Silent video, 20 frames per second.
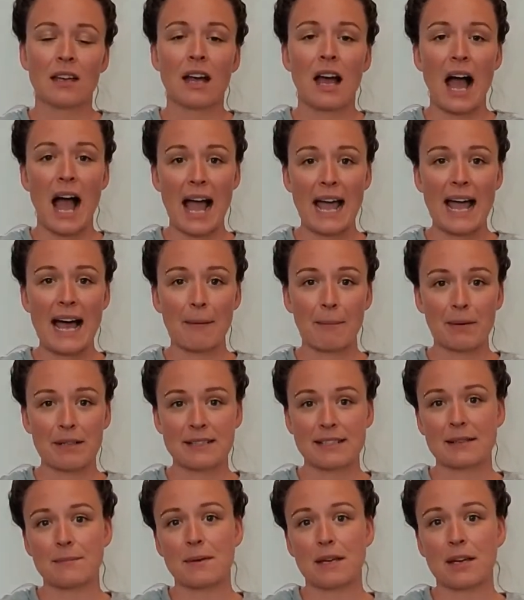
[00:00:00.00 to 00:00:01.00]
I happen
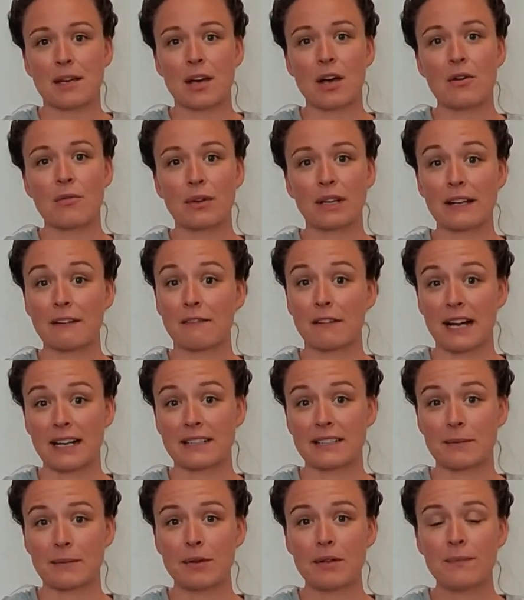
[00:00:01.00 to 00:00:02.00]
to be really
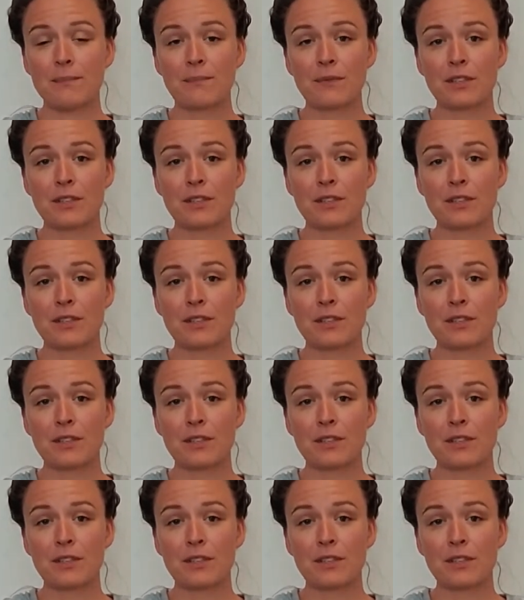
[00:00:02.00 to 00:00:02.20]
flexible,